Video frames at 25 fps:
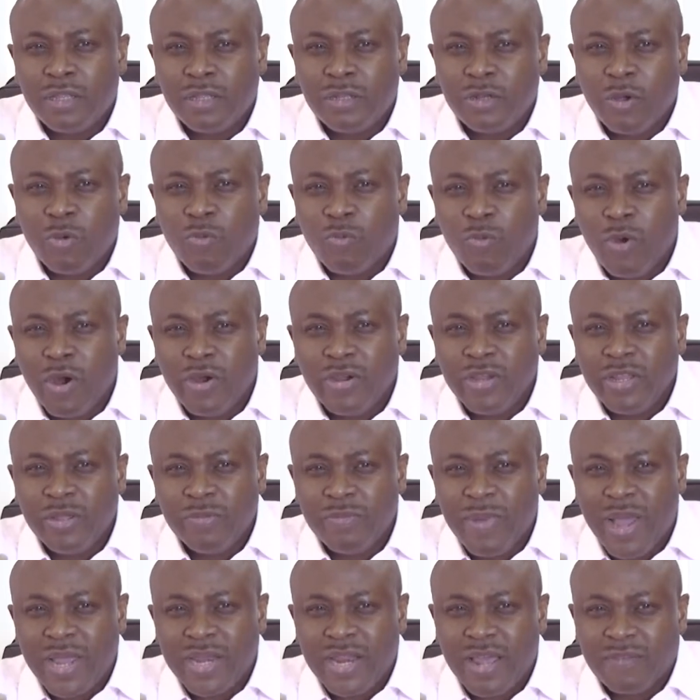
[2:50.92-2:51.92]
don't worry,
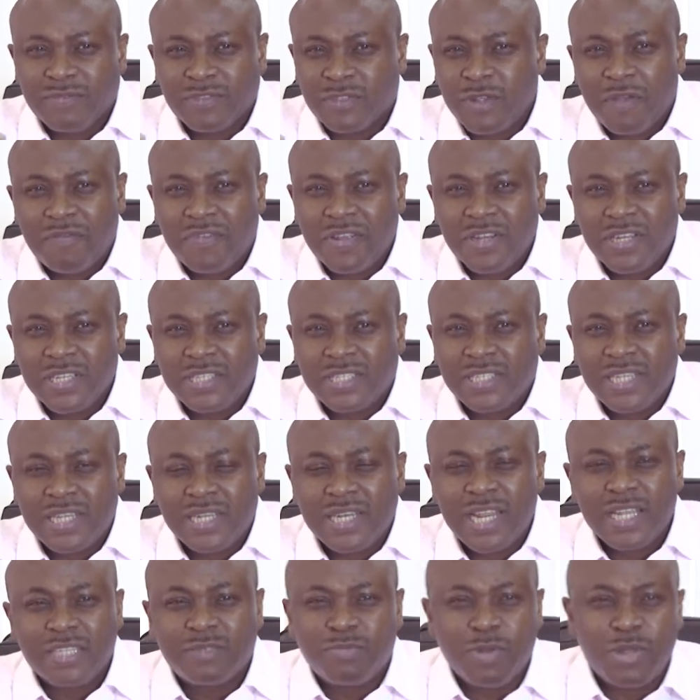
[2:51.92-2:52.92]
you might have suffered the
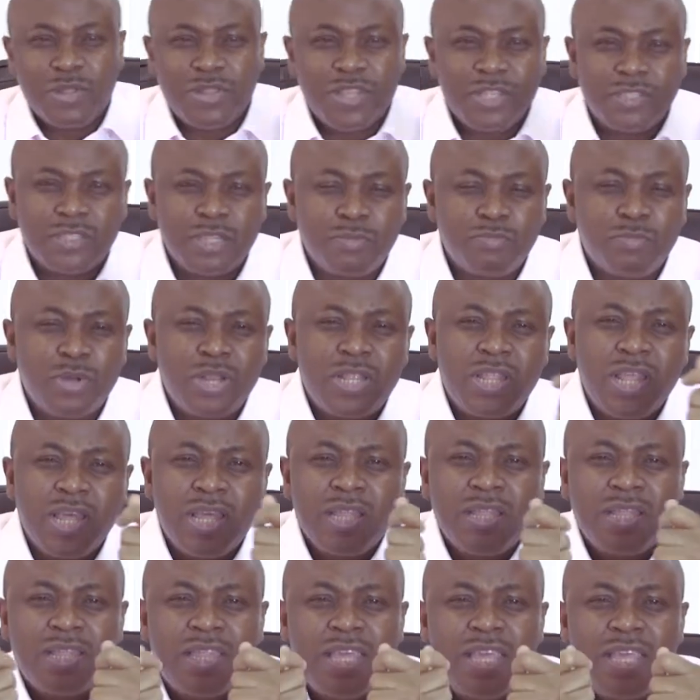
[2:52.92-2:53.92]
sickness, but
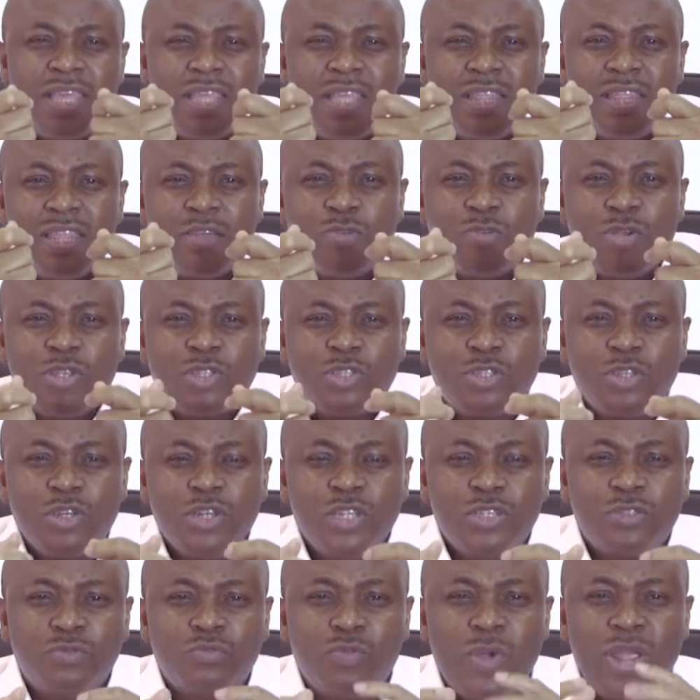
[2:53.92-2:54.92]
the question
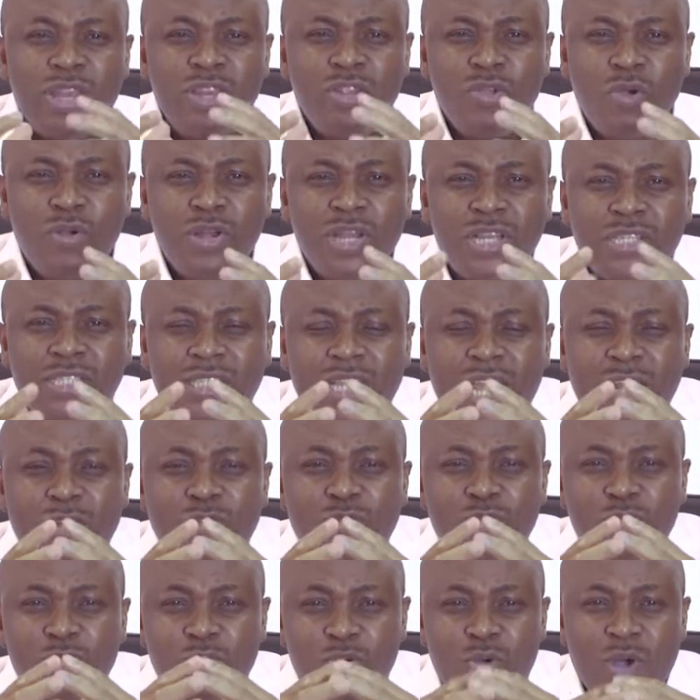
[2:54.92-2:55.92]
is, when you understand
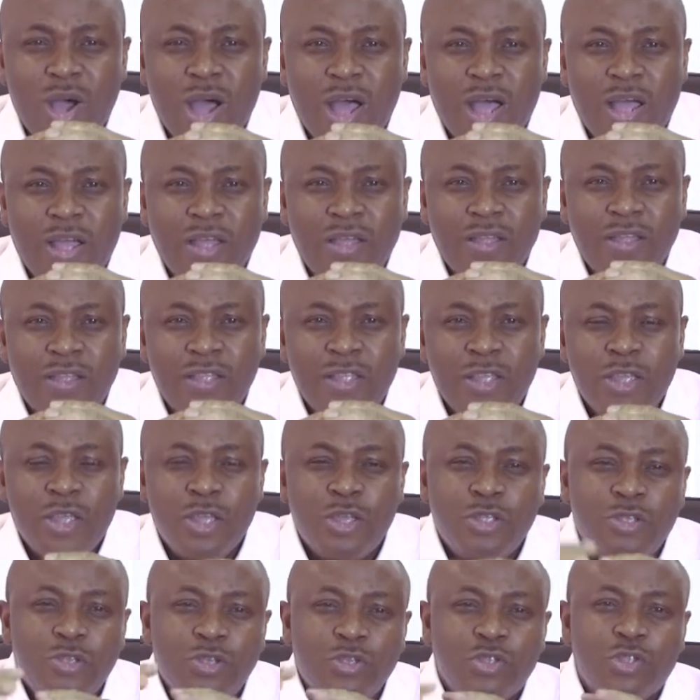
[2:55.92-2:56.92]
who you are,
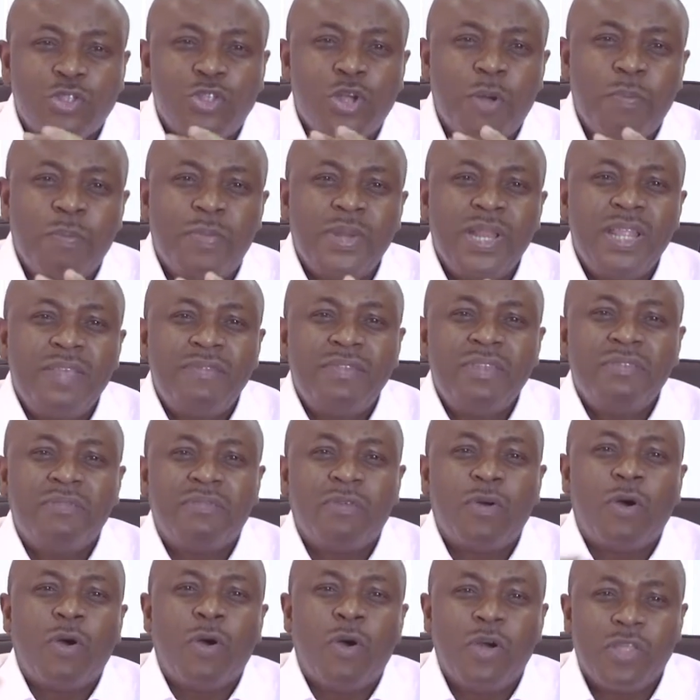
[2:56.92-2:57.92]
you stop living
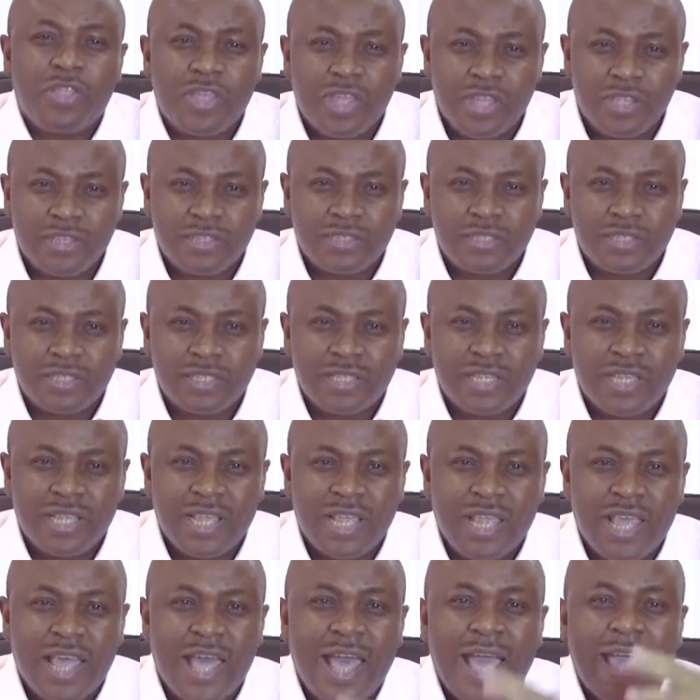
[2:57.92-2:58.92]
for others
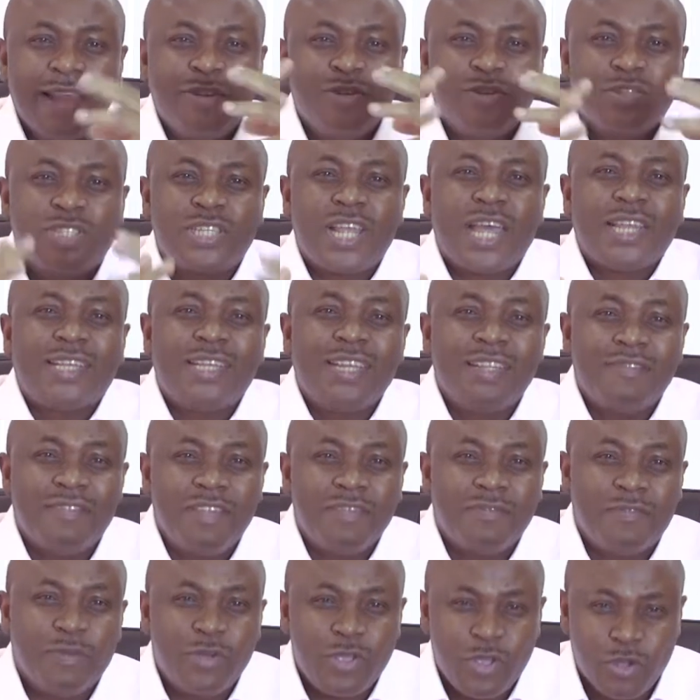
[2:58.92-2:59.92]
and you start
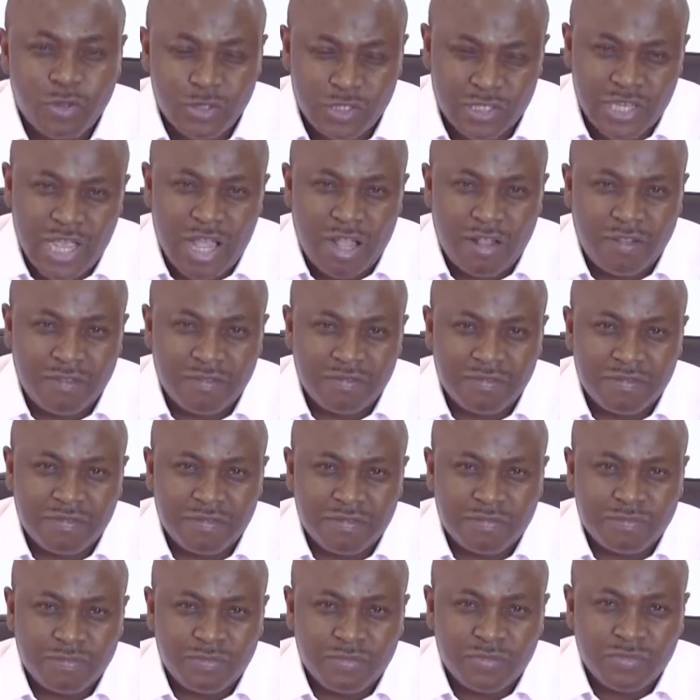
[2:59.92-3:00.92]
living for yourself.
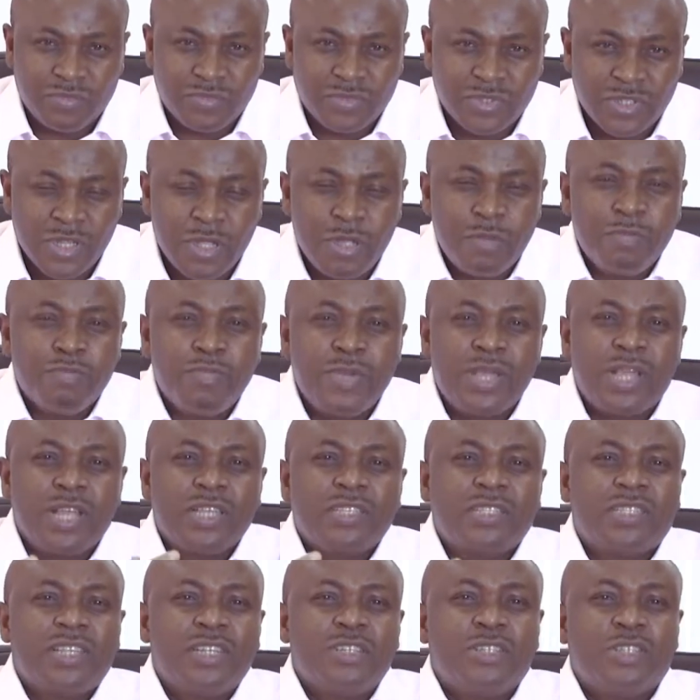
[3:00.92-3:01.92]

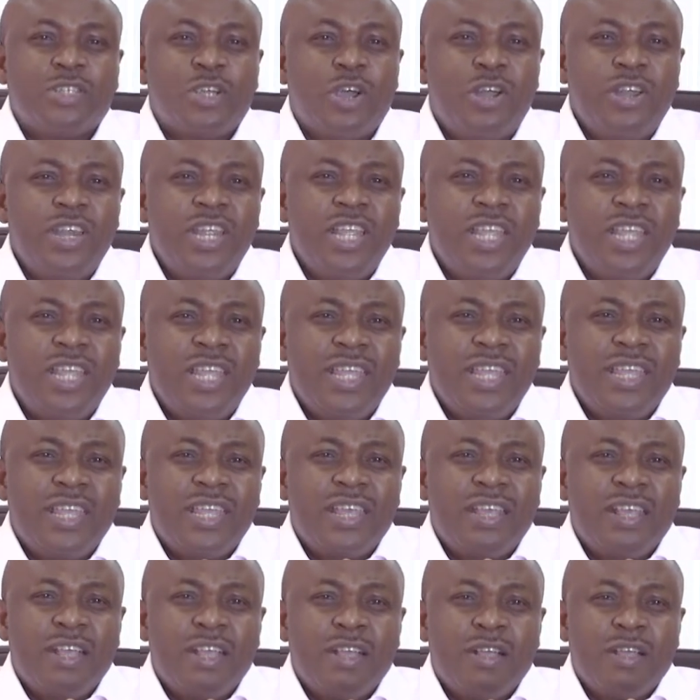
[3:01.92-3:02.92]
Because the journey
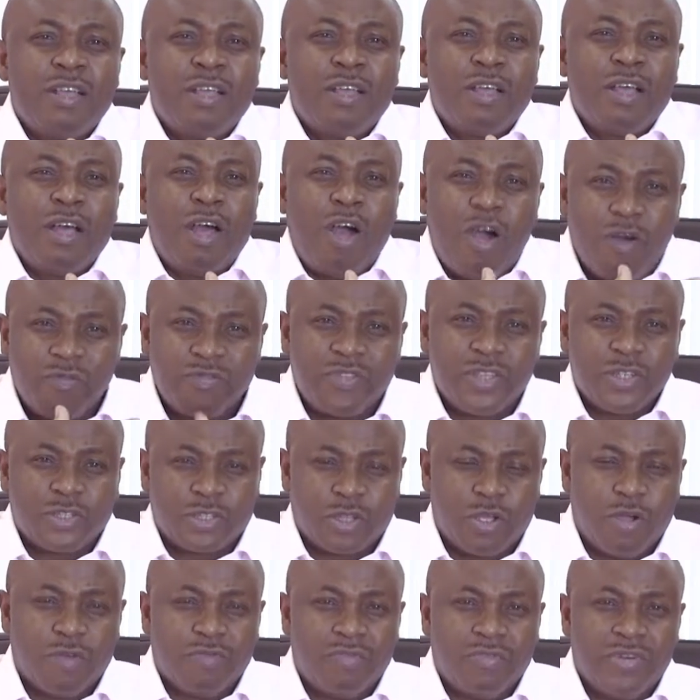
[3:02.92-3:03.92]
of
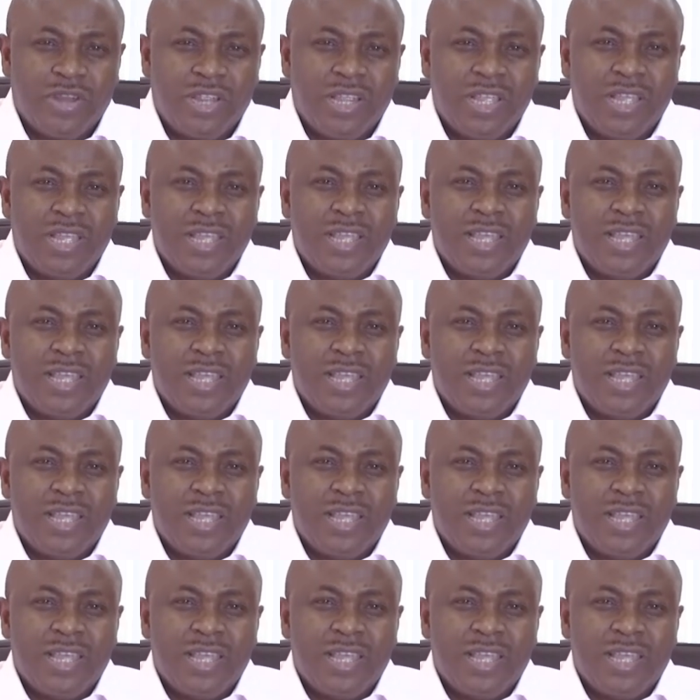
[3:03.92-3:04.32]
discovery,